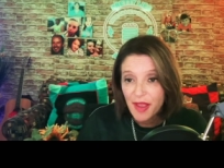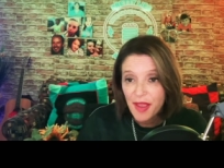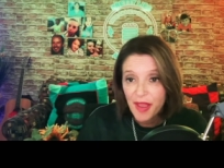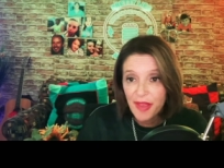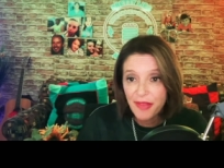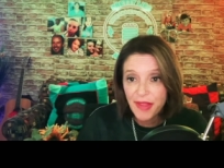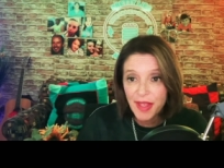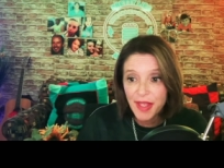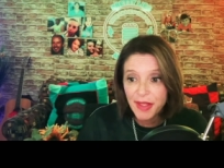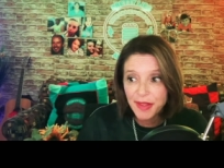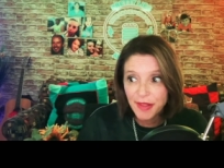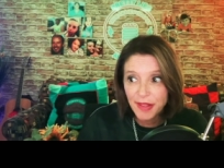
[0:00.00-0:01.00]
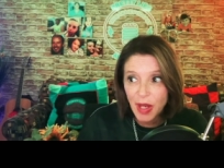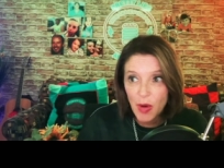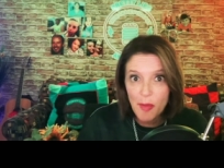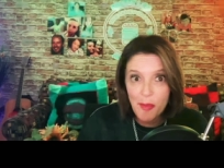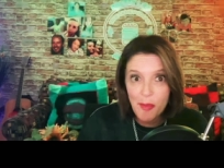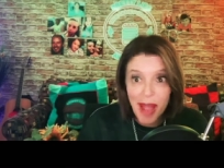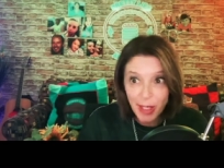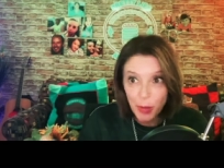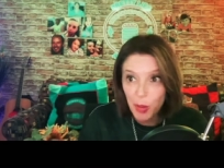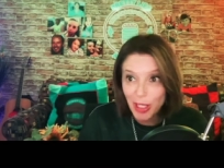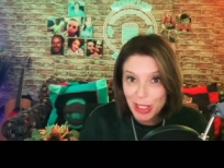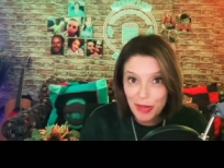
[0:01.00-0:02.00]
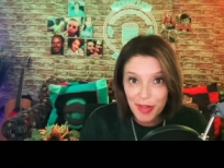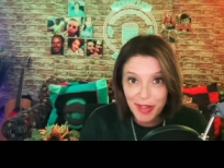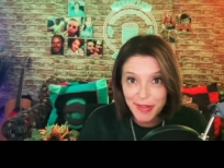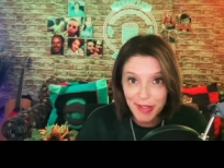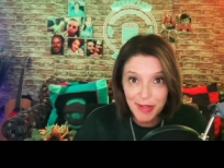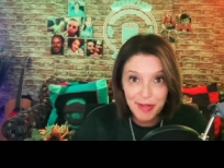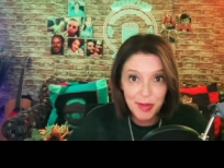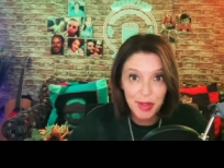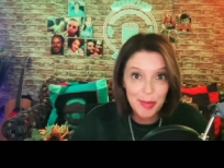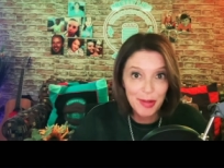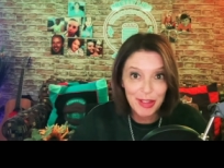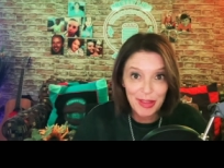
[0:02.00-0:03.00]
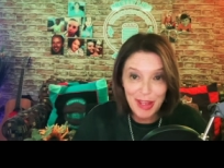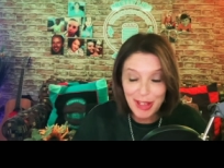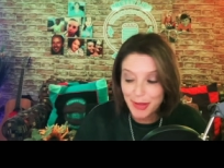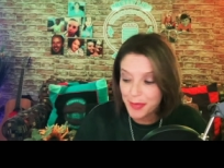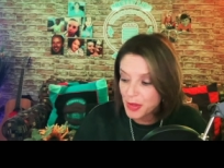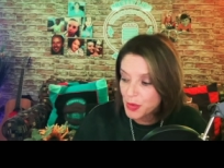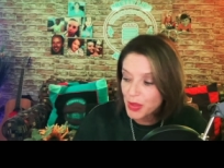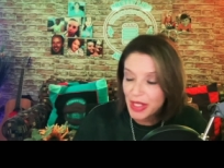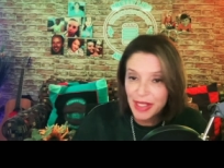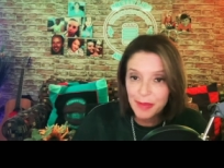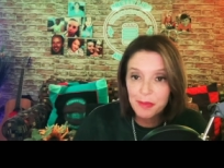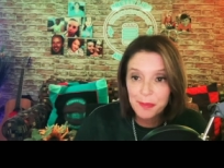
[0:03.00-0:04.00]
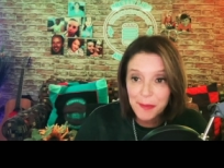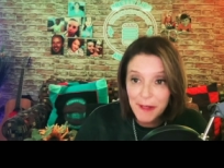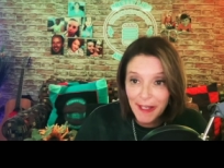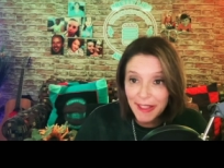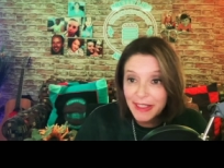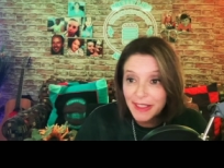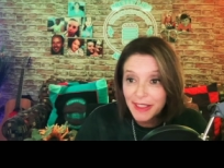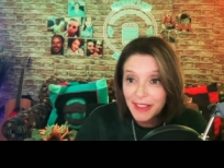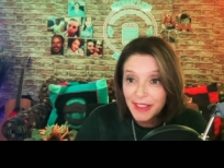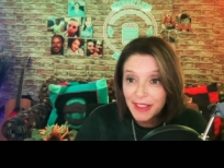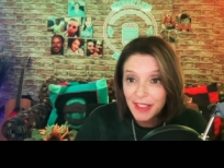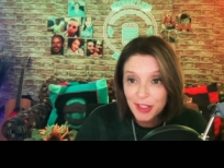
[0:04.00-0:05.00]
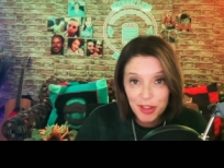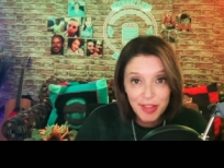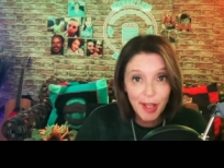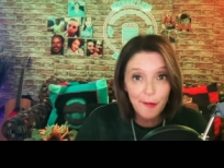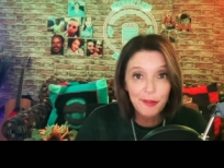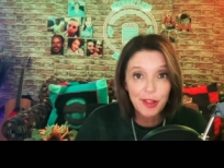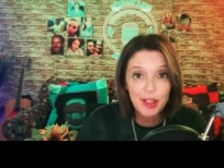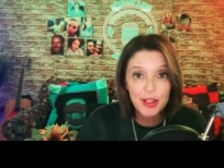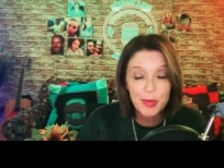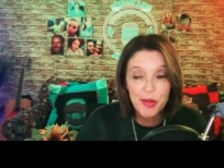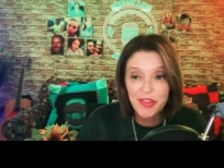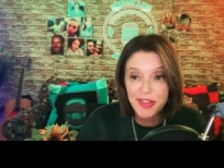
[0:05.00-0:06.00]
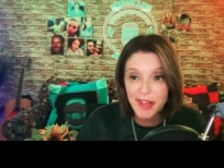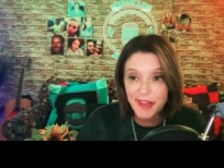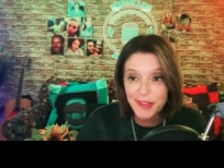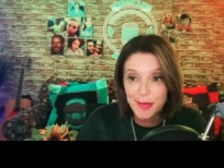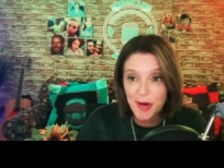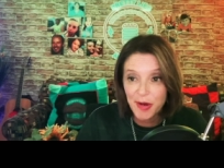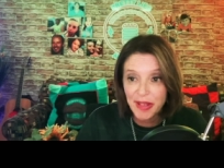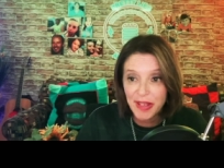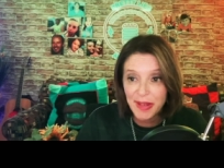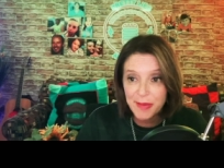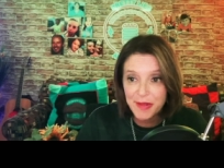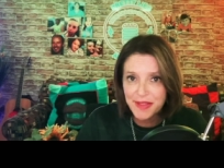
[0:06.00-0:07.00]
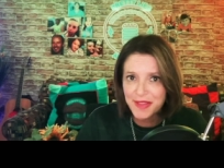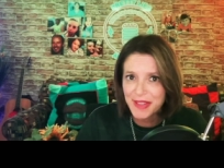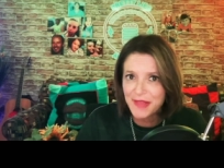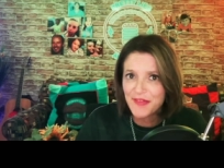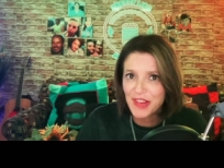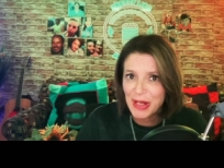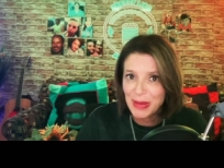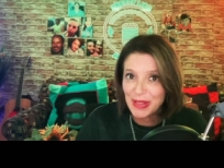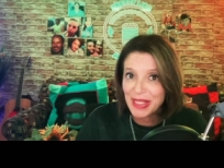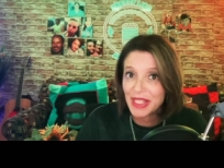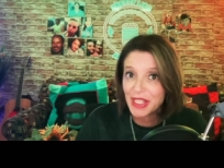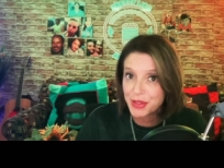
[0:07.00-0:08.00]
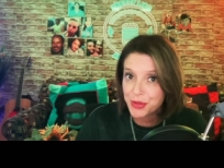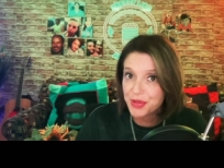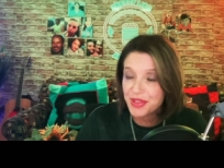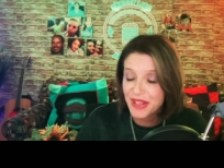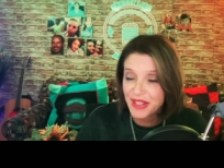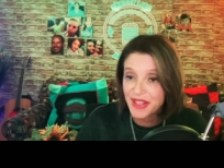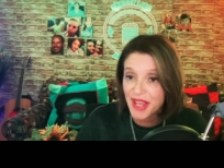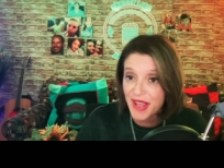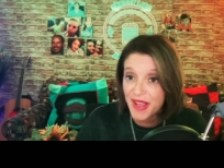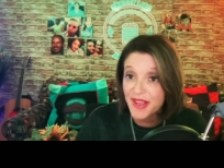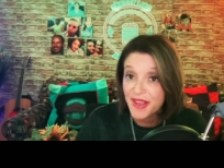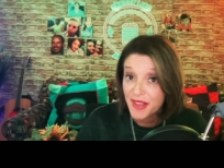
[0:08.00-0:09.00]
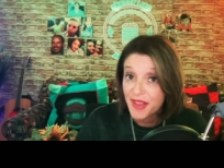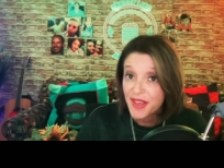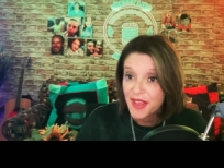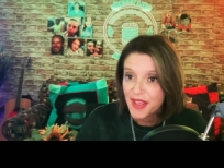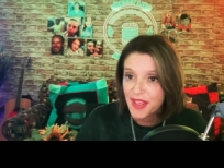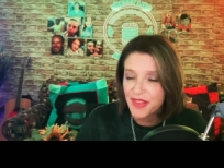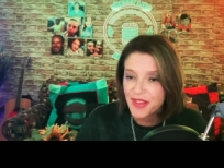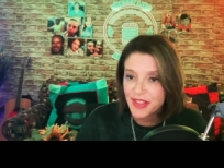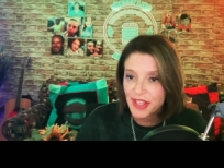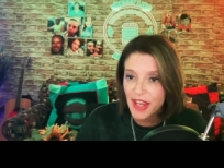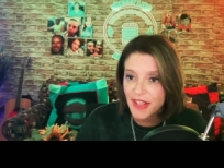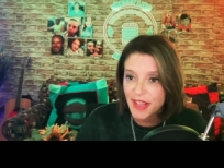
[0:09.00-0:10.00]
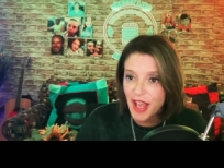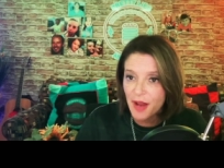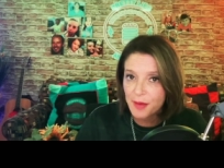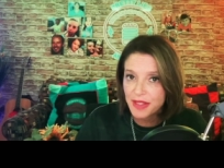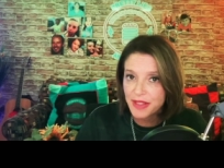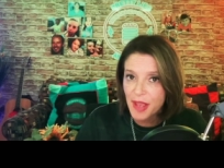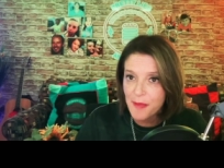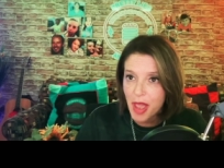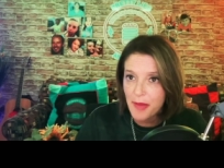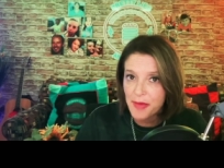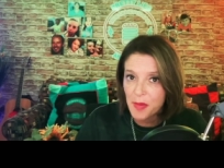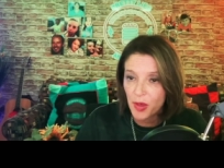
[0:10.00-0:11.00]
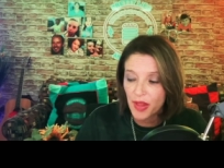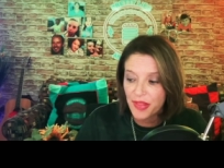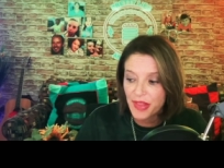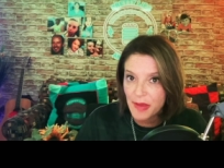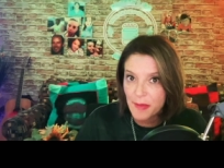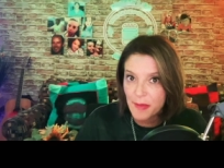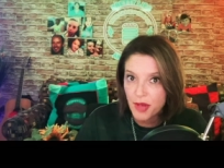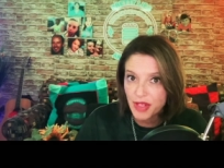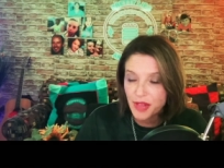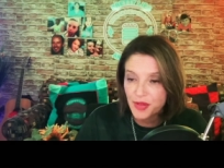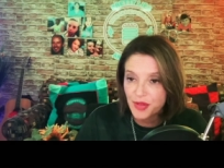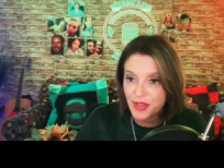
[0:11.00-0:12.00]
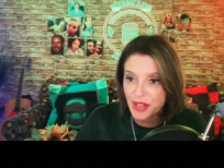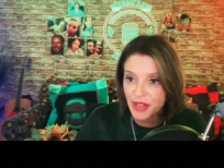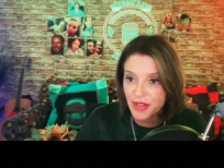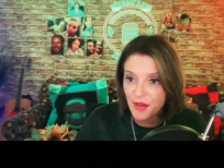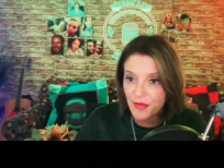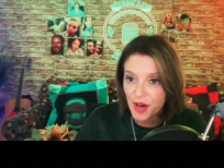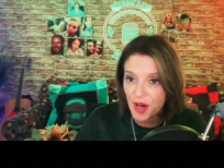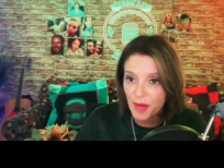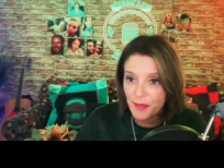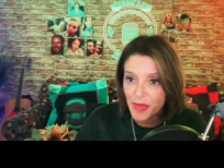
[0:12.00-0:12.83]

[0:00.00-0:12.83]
and then going back and watching this and doing a million things in between. But I just got finished with the testimony. It was a very interesting day. In this case, I would say maybe one of the most interesting so far.